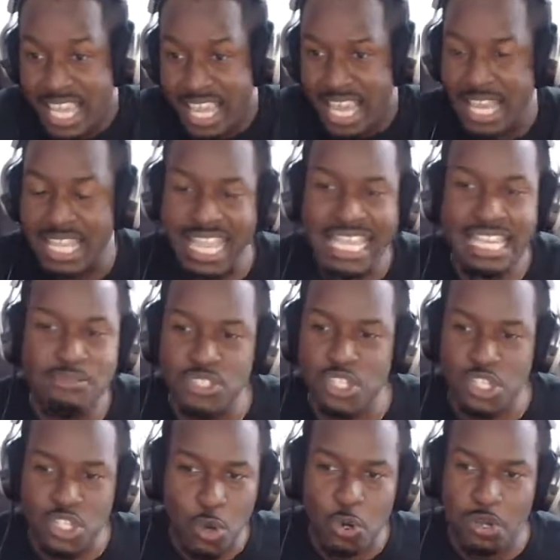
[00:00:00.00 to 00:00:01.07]
like he was
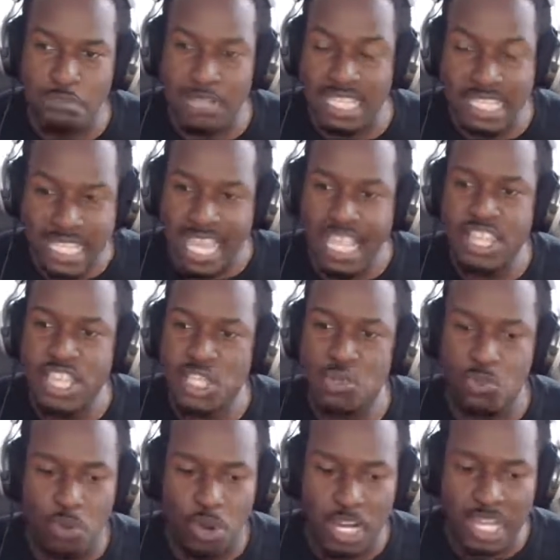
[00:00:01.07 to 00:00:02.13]
a token. In
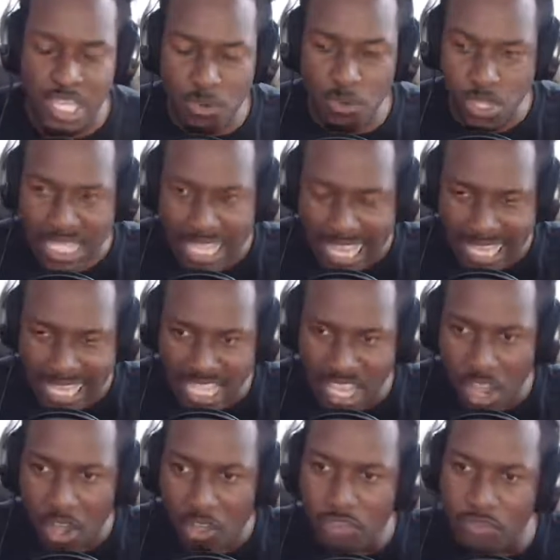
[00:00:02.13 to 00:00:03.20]
this one, he was like the
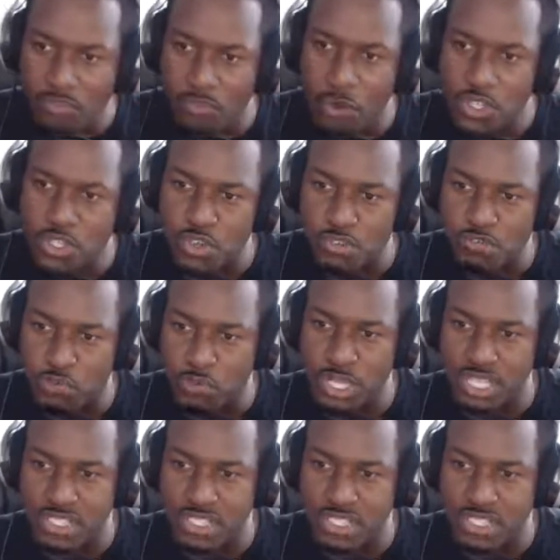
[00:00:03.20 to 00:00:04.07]
other voice of reason.